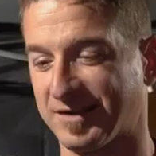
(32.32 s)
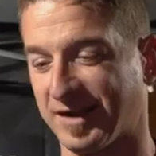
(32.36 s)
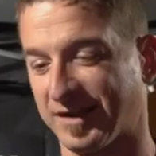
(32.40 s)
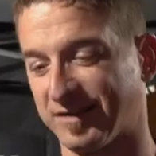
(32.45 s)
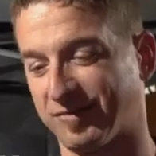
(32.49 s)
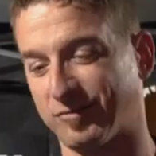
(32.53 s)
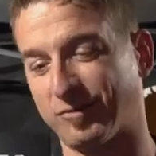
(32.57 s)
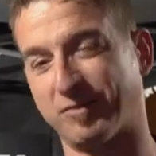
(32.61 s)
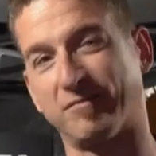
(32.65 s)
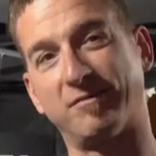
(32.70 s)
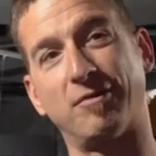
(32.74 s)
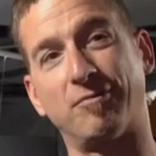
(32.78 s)
got
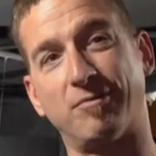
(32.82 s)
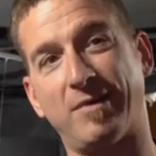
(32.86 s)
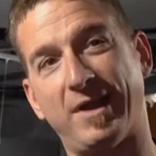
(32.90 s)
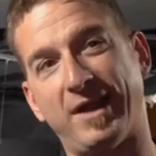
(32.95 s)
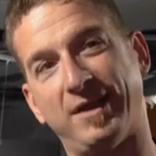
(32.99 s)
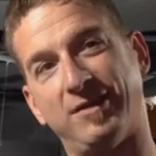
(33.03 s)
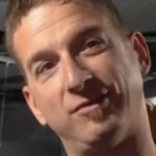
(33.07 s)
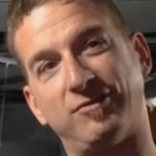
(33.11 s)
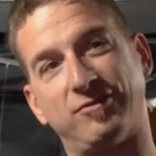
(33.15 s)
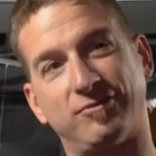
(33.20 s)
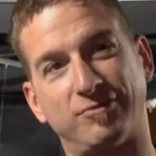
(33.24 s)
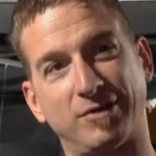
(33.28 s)
sort of a
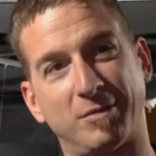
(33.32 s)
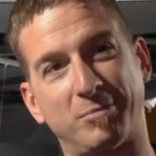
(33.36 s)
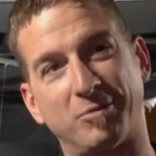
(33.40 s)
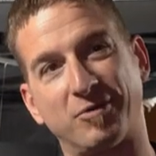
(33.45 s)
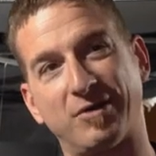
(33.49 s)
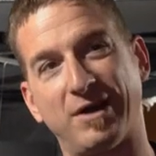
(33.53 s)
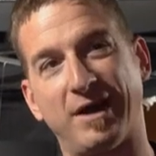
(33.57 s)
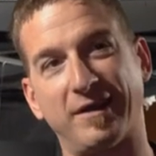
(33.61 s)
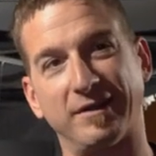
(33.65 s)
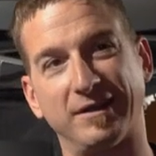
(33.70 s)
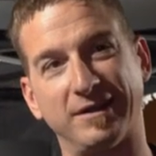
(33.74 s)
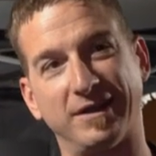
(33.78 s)
red strip
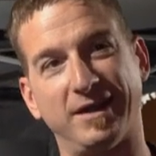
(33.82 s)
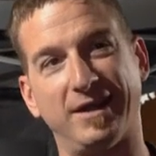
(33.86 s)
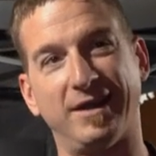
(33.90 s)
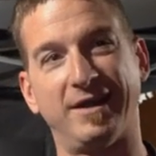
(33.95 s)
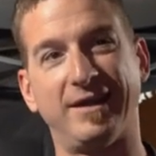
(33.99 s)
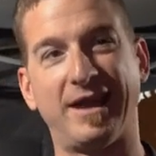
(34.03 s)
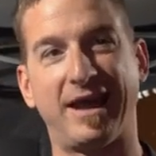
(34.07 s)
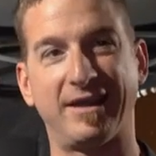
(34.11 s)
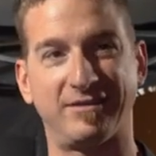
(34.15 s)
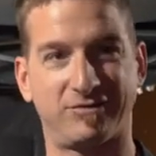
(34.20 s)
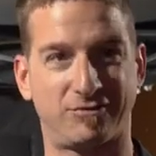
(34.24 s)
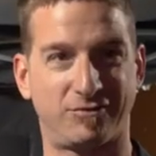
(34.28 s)
around the
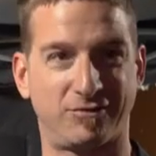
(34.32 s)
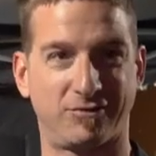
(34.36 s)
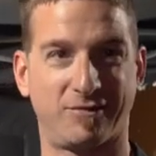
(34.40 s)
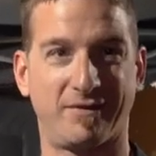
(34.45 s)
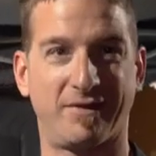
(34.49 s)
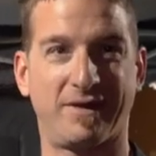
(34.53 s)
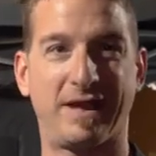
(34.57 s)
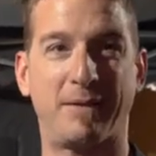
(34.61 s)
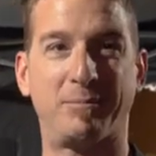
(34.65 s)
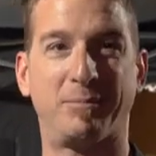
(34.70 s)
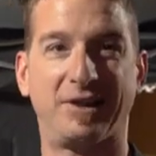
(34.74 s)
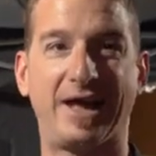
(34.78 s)
lid, has sort
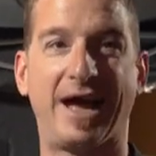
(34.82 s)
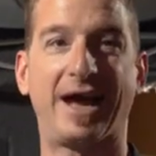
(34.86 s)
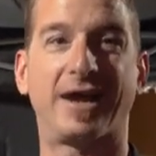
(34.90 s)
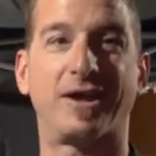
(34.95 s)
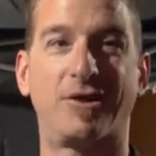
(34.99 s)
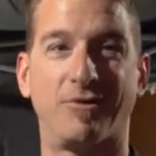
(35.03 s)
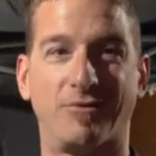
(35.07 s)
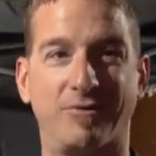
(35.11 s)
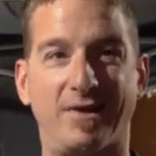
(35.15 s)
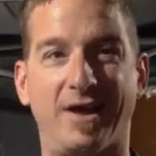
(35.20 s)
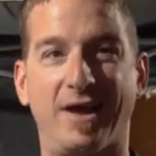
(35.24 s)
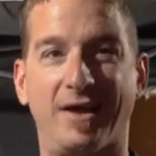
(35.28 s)
of that black
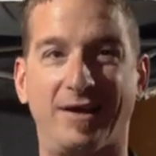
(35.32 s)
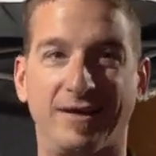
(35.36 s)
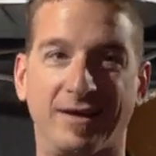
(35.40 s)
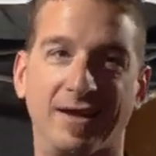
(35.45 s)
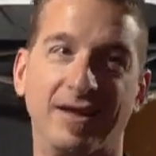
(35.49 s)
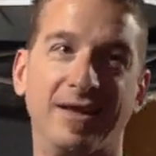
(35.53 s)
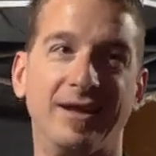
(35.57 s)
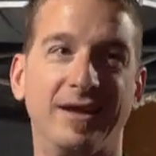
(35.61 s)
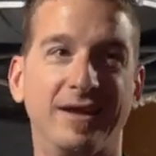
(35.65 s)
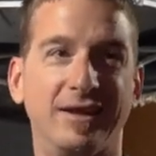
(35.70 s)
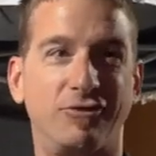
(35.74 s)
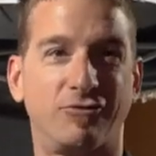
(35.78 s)
and red
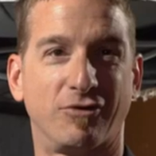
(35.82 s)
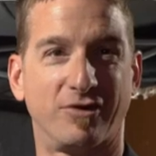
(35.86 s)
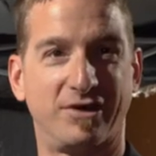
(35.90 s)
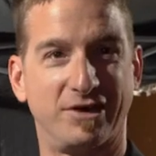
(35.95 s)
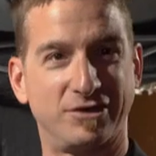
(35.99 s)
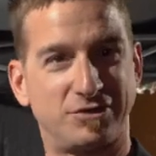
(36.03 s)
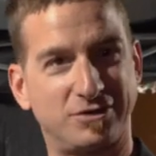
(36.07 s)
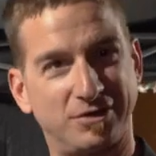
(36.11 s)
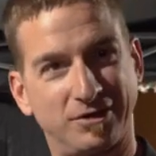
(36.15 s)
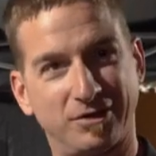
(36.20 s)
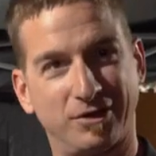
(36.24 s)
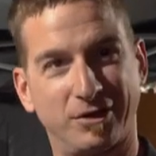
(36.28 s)

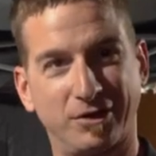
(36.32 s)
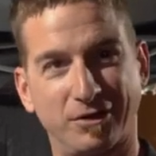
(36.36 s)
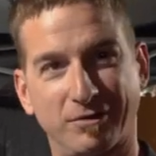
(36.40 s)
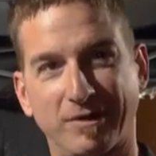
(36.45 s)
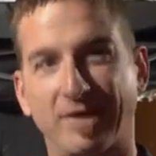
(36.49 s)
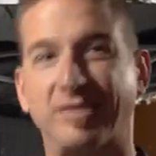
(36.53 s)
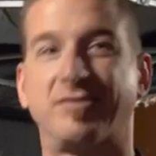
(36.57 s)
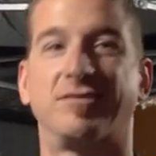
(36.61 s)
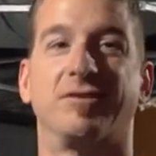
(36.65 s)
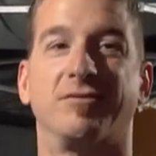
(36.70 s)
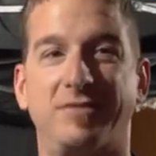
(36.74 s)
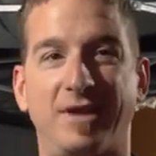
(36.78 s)
traditional
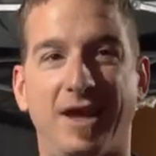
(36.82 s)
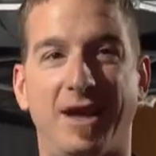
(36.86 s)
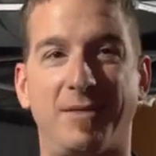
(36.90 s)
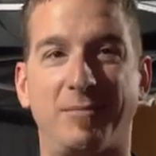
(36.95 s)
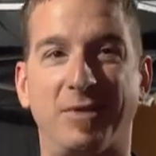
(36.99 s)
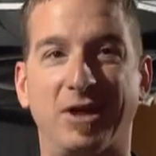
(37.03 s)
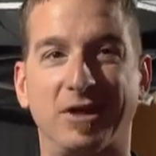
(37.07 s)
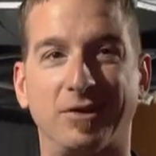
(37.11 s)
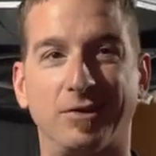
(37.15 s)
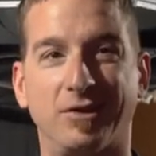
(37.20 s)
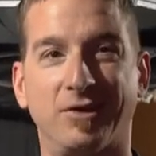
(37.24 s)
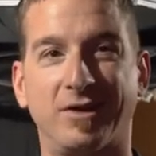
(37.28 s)
aggressive
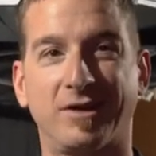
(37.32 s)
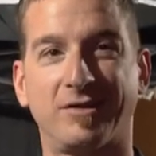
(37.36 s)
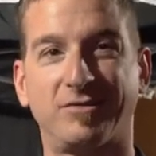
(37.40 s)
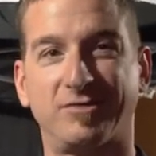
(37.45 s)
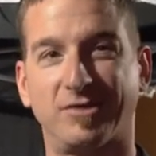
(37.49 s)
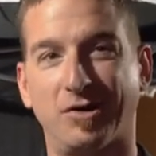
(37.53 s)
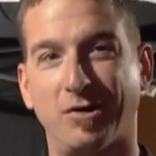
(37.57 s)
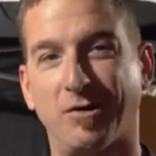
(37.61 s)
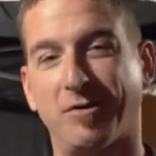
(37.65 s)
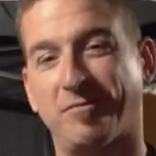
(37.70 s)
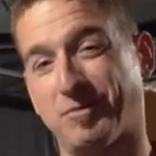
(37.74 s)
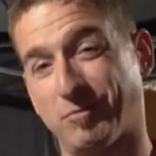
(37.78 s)
gaming look.
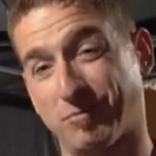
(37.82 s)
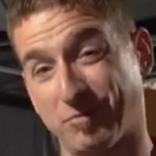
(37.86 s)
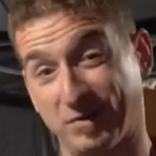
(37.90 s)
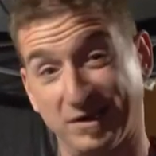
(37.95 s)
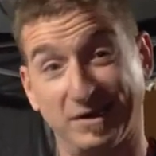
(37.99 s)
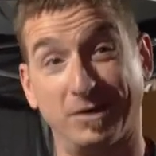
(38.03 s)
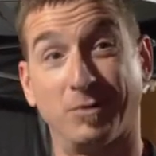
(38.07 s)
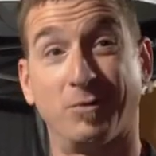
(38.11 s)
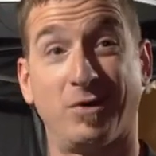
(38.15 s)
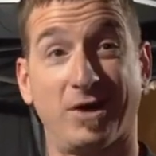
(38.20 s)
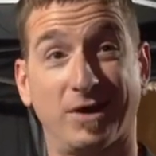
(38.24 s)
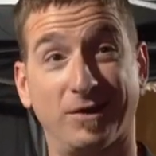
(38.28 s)
So if you
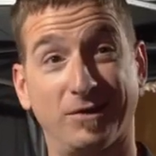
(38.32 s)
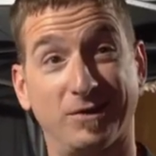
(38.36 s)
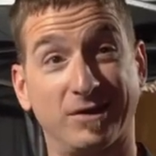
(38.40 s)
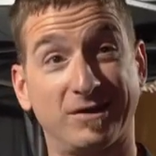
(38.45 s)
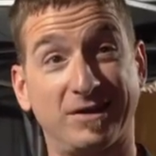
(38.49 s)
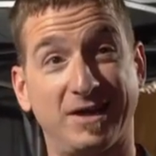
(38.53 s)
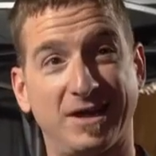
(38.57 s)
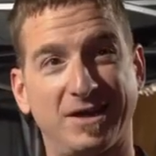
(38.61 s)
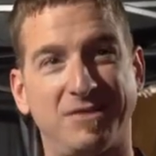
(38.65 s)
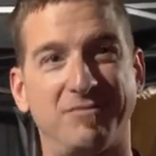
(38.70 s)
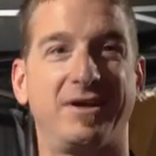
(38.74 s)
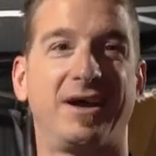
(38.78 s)
really want to look
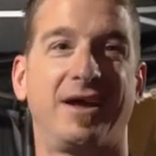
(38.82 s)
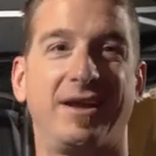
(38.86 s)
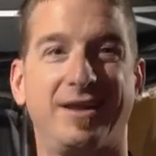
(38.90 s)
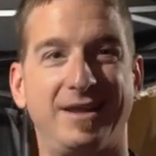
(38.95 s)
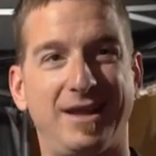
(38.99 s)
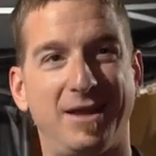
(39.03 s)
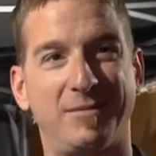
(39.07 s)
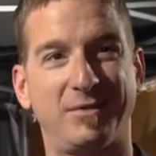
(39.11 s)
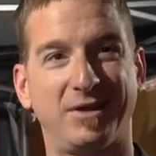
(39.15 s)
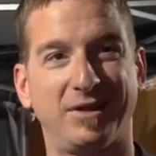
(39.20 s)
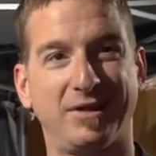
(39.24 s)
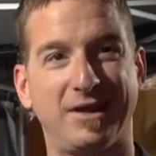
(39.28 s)
like you've got a
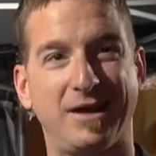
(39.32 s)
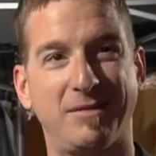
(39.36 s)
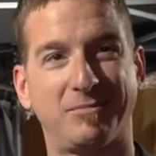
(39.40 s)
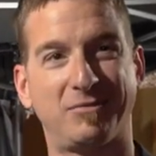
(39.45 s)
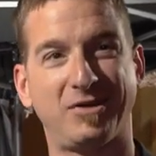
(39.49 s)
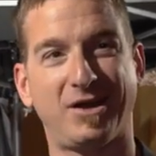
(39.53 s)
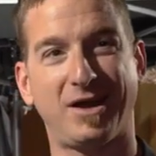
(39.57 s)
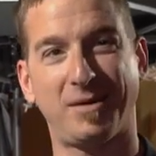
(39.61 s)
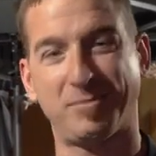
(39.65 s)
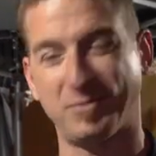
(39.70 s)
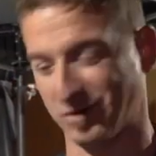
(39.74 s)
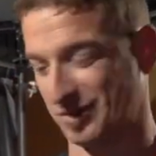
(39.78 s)
gaming
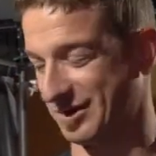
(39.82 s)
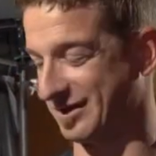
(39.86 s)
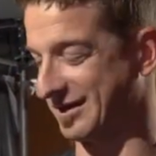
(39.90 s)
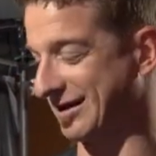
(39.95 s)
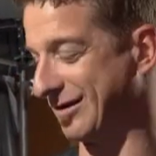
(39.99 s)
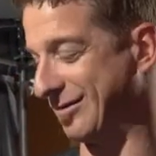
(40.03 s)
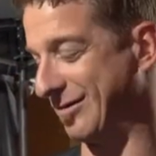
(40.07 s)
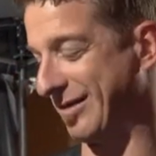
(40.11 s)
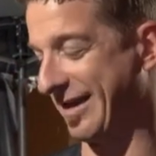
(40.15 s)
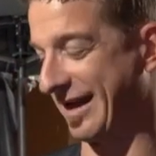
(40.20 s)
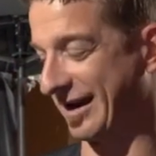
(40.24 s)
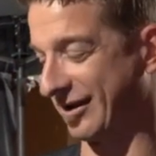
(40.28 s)
laptop, you can
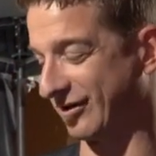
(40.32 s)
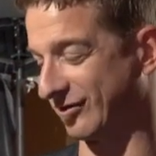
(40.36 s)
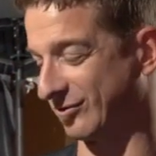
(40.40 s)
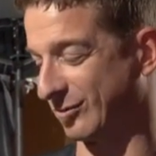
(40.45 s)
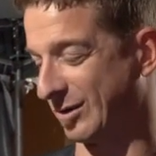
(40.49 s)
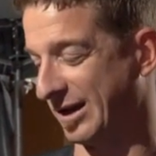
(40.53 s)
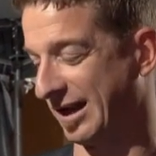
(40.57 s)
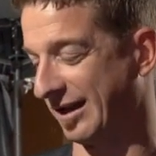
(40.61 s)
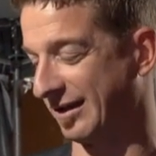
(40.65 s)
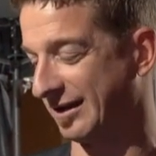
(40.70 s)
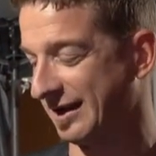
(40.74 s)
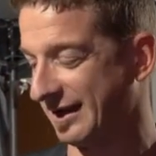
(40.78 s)
do that as
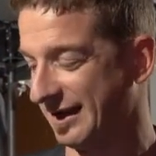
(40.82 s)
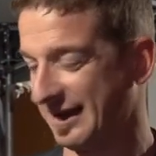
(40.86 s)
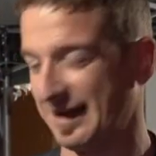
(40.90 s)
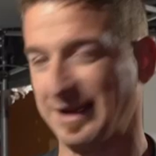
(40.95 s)
well.